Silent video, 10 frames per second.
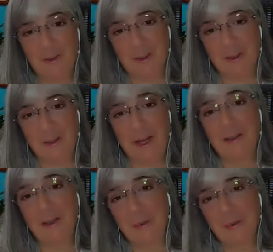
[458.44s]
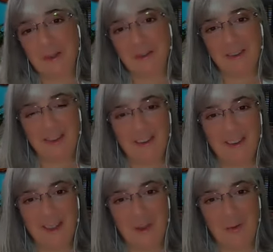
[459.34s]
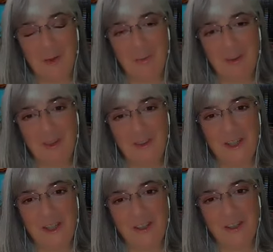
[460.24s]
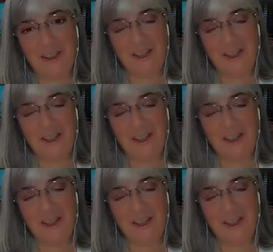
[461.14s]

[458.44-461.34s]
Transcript: other 8 types out there to please share.